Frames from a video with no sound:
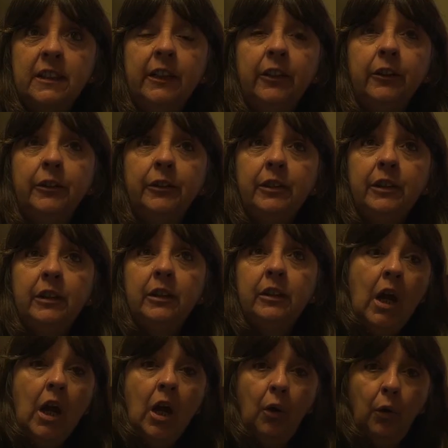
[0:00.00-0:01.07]
either.
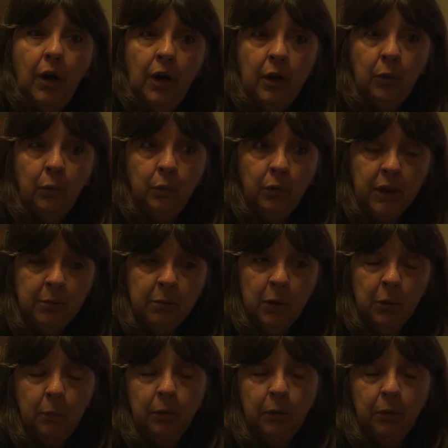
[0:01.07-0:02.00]
Rainbow